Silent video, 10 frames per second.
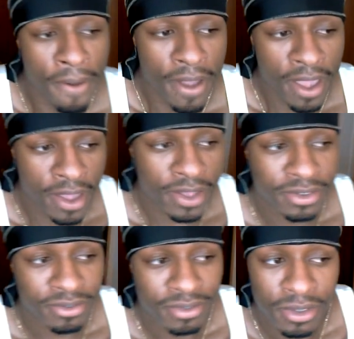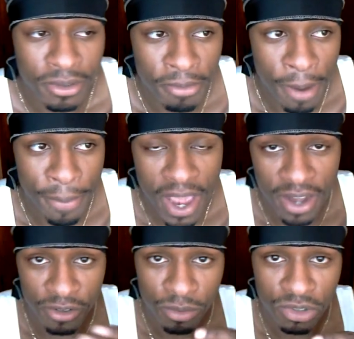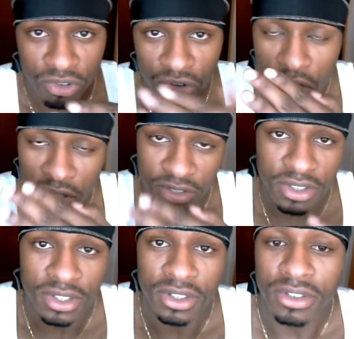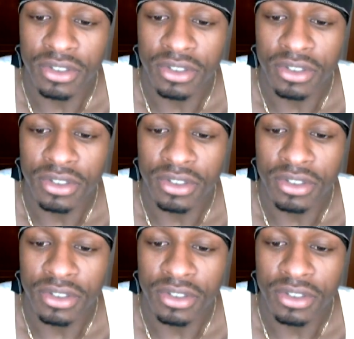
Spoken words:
and my pattern was crossing,